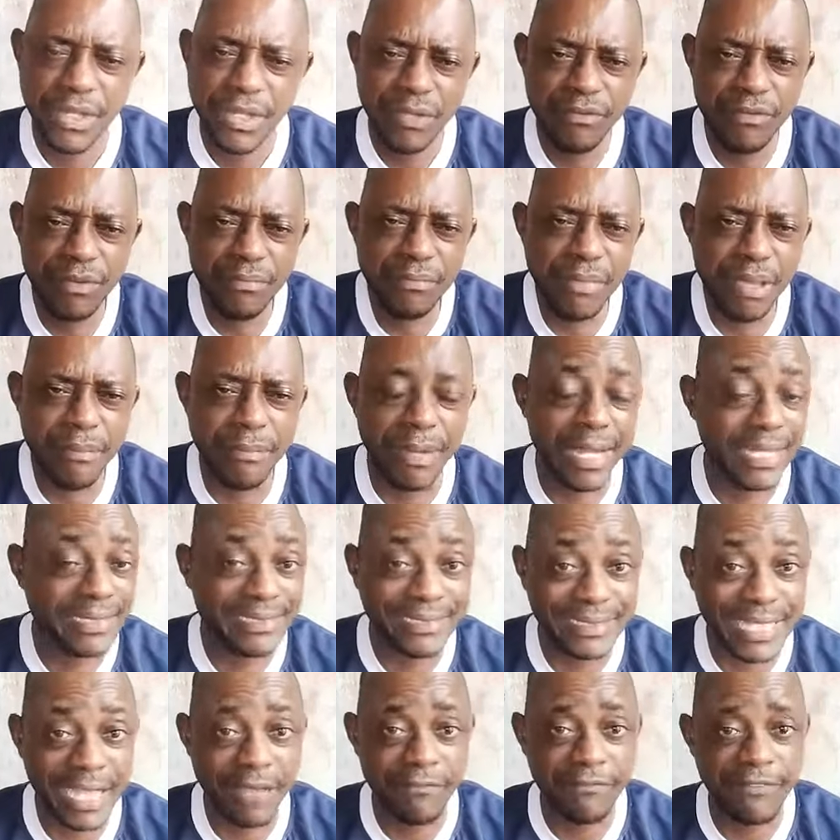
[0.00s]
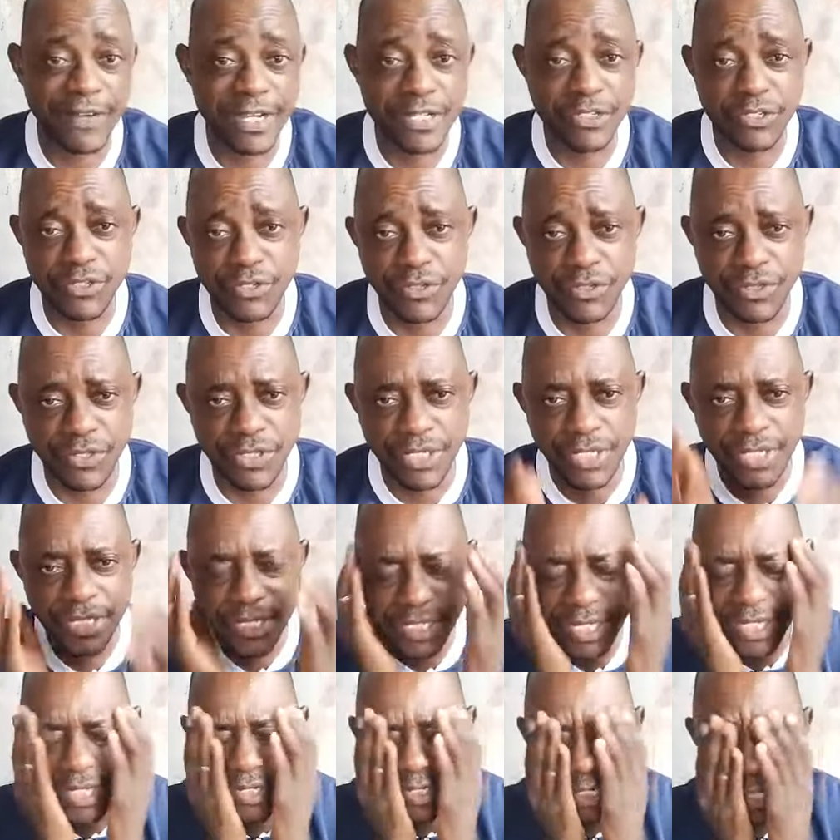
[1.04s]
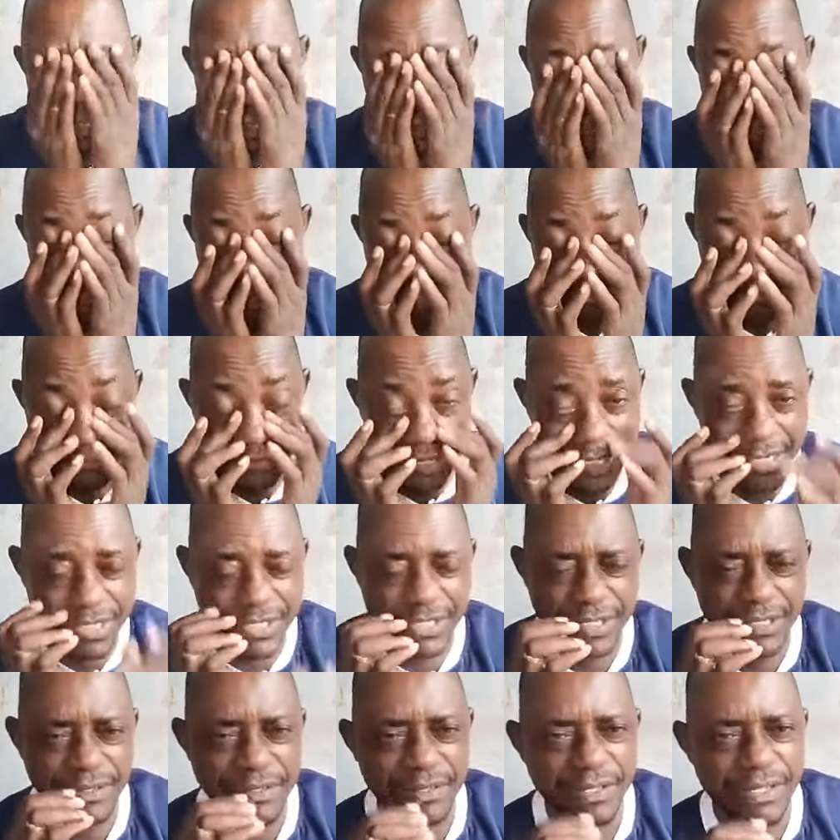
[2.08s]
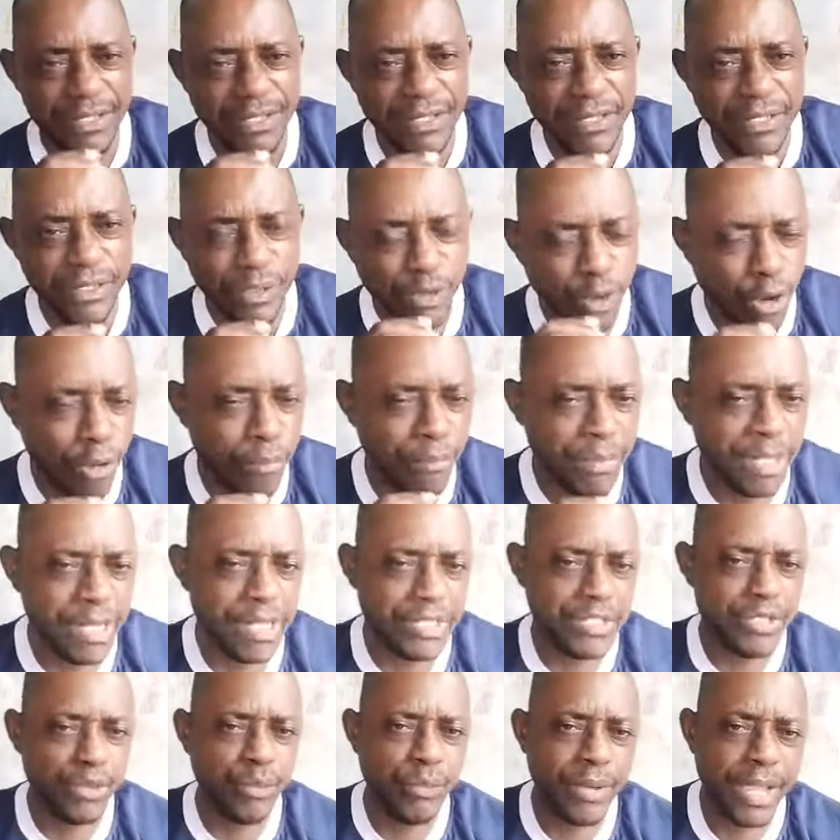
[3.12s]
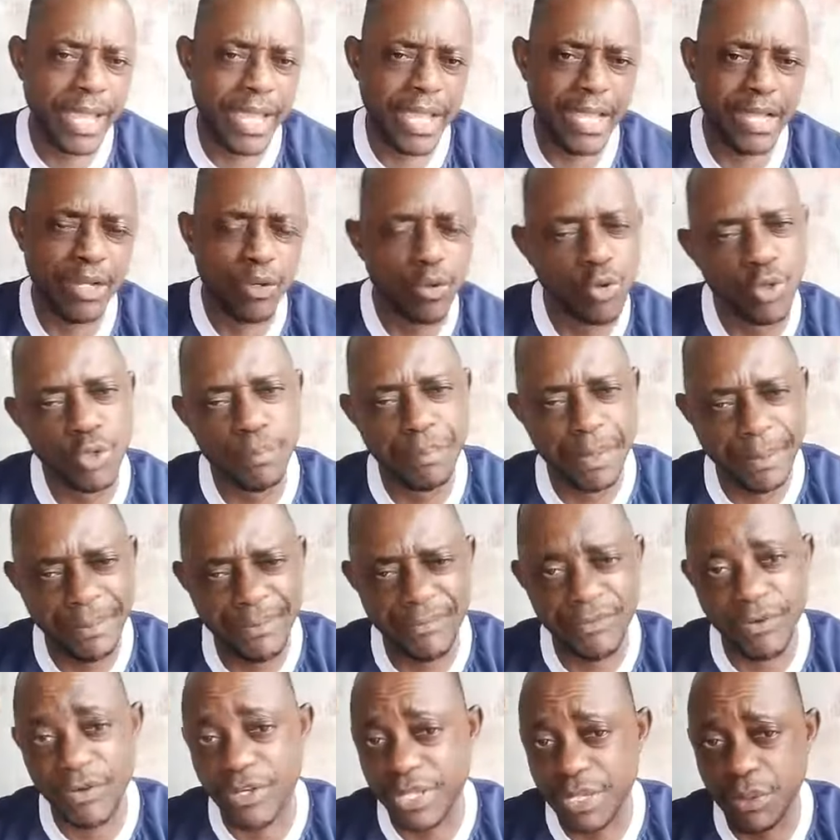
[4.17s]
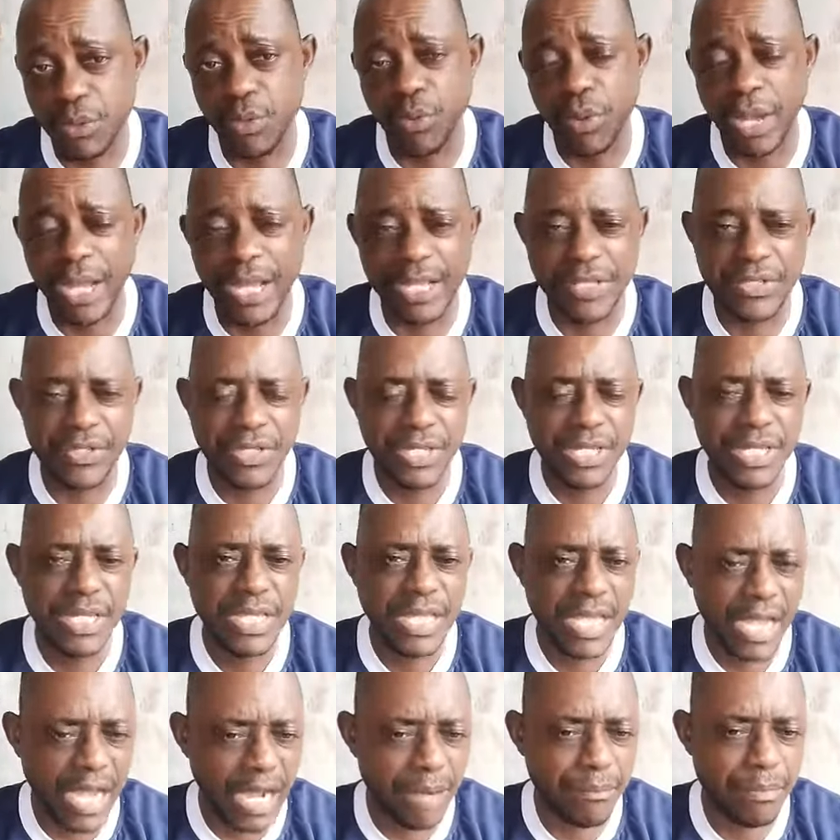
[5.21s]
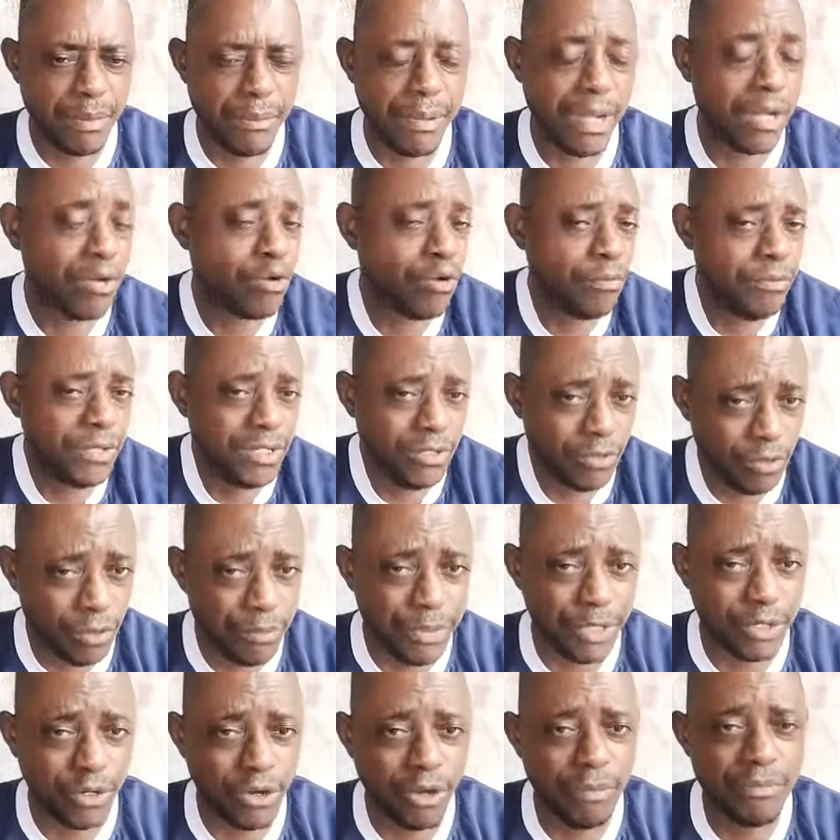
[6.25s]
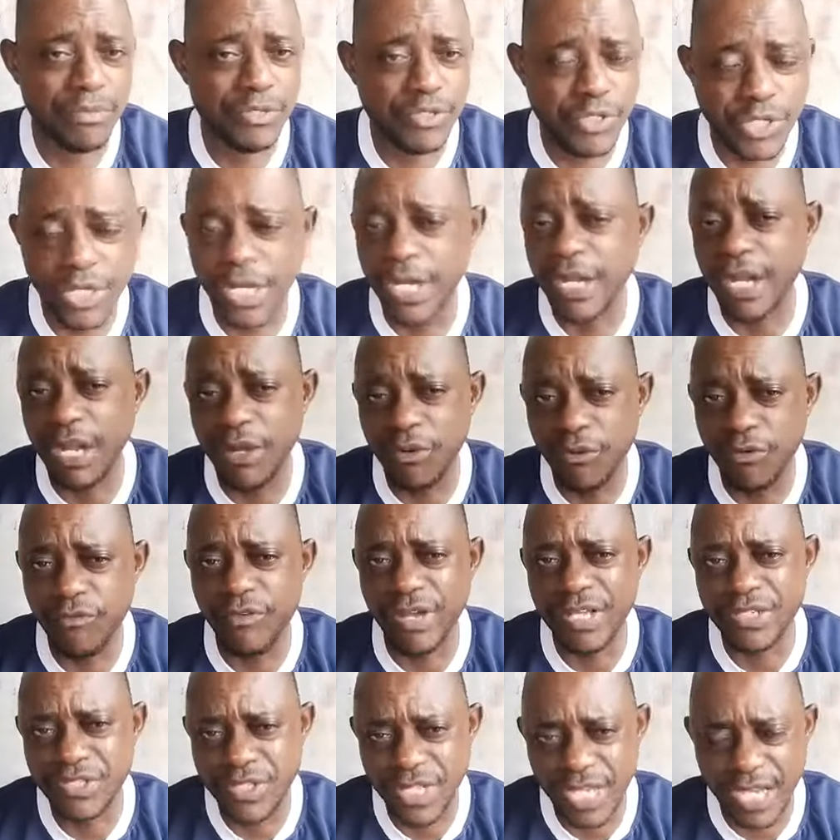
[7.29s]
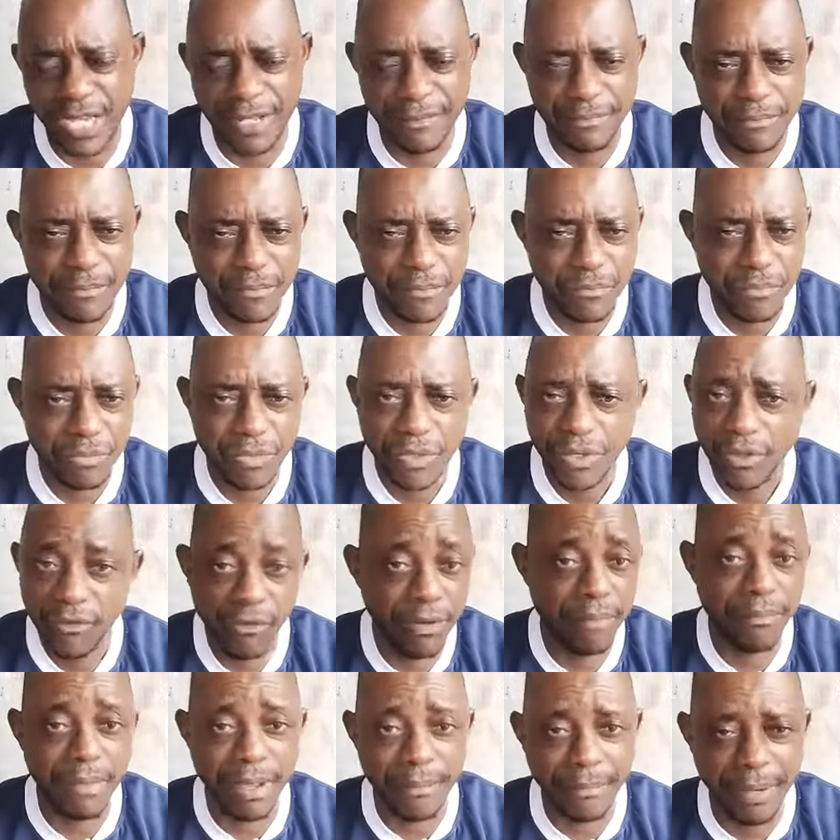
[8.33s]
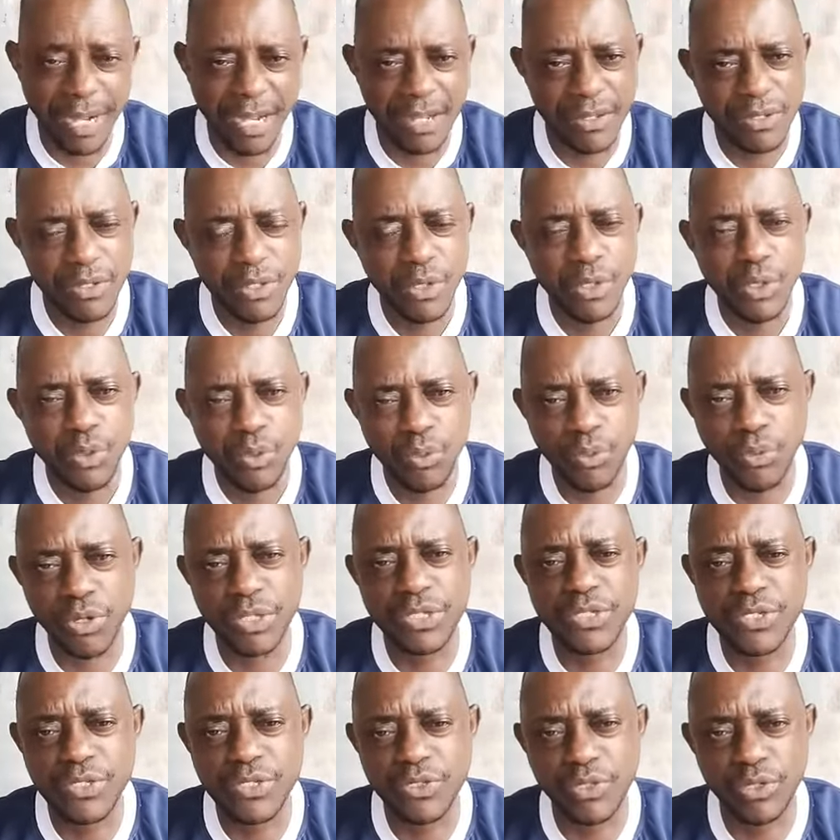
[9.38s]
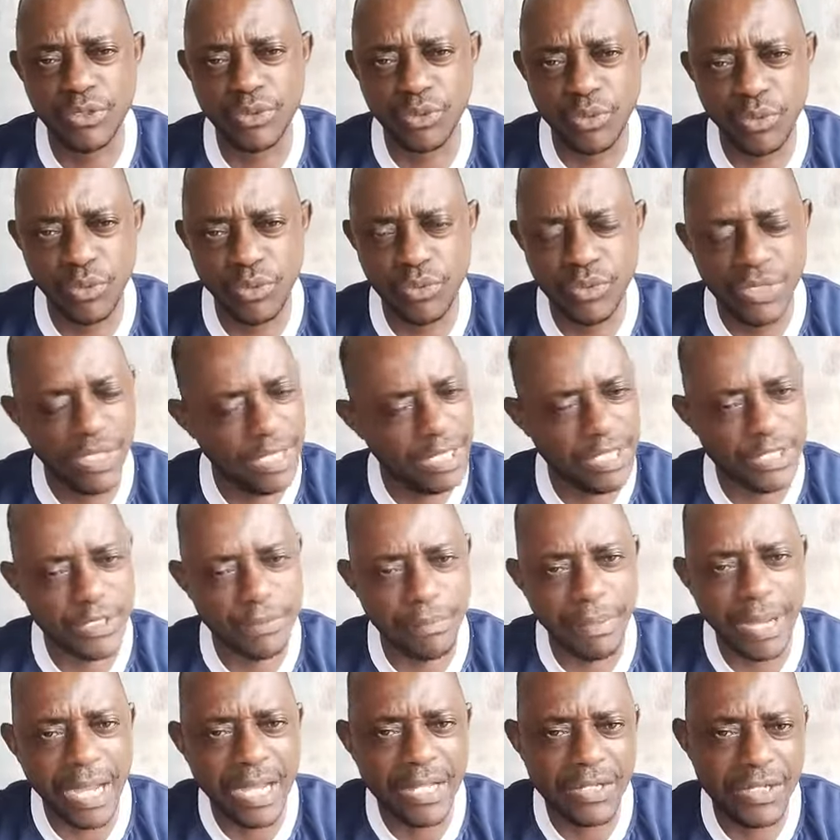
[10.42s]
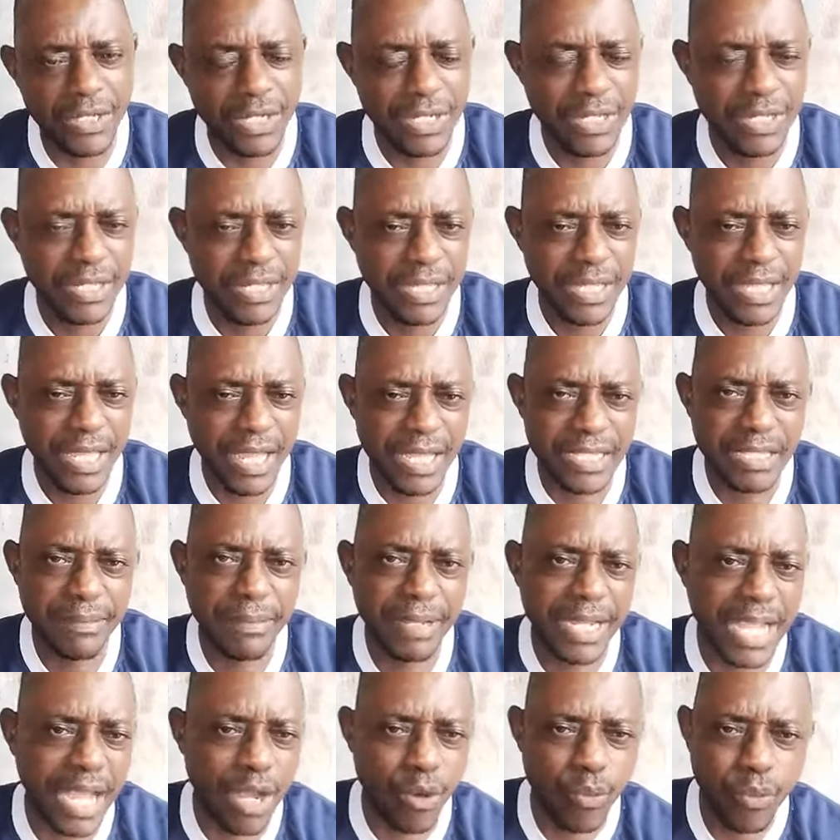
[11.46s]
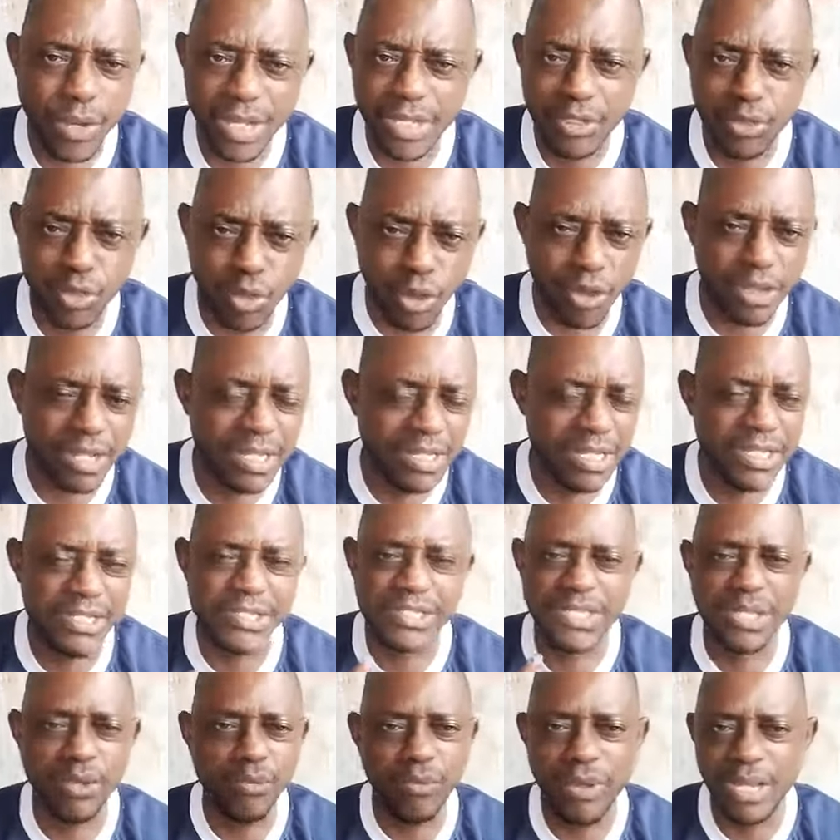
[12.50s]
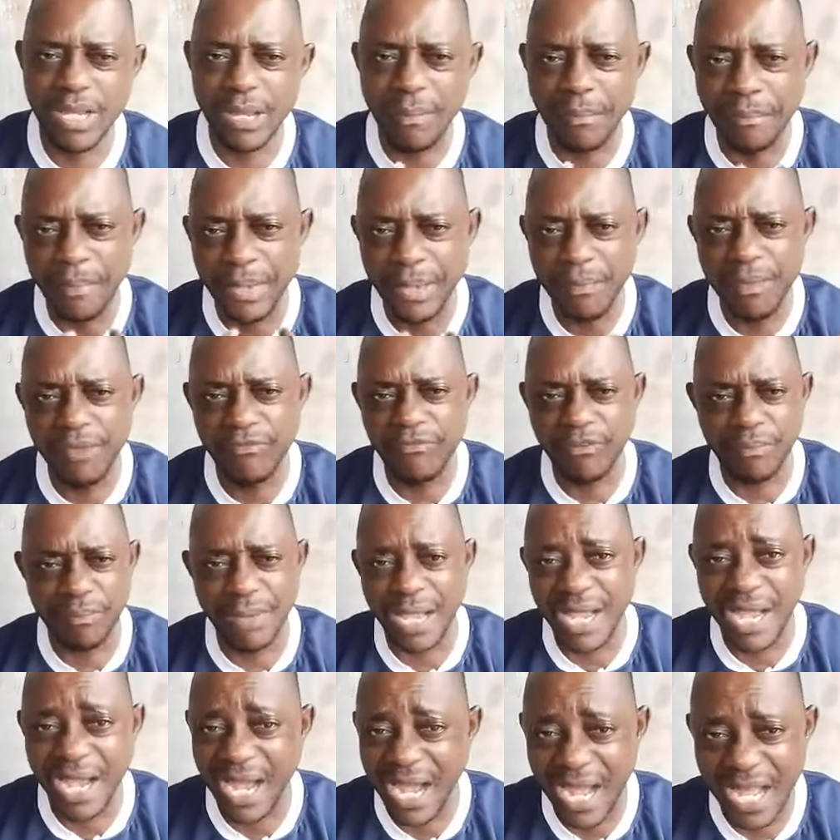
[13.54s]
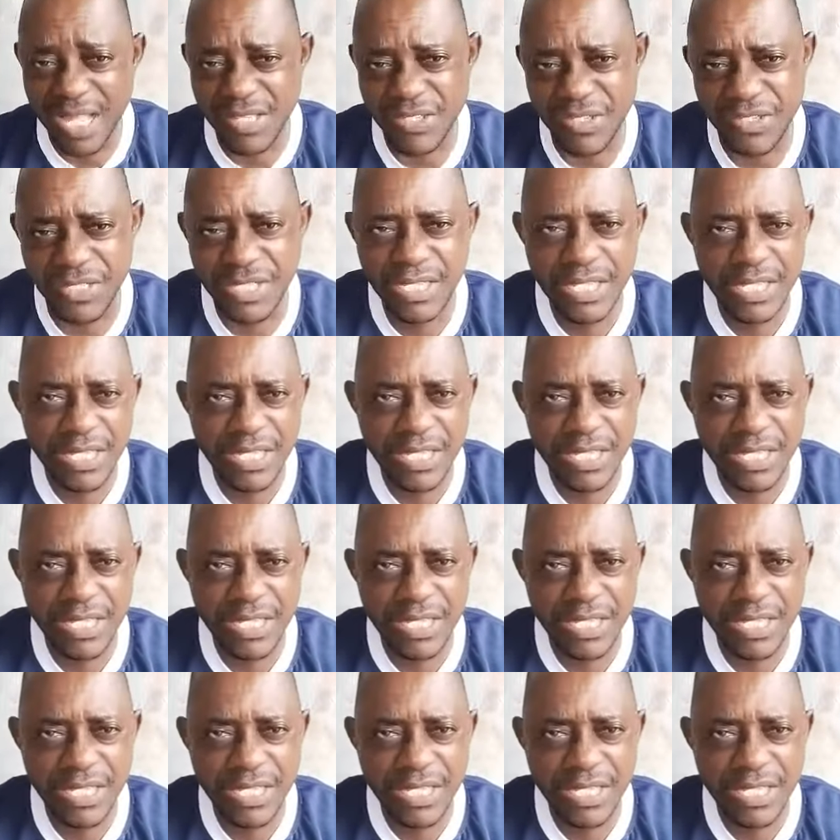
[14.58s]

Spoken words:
Remember, tell friend truth, in order to spoil friend. Community where good people for keep quiet and brother go become general overseer. Remember, what is not good is bad. I think make a quick talk this thing where they pay me for my heart.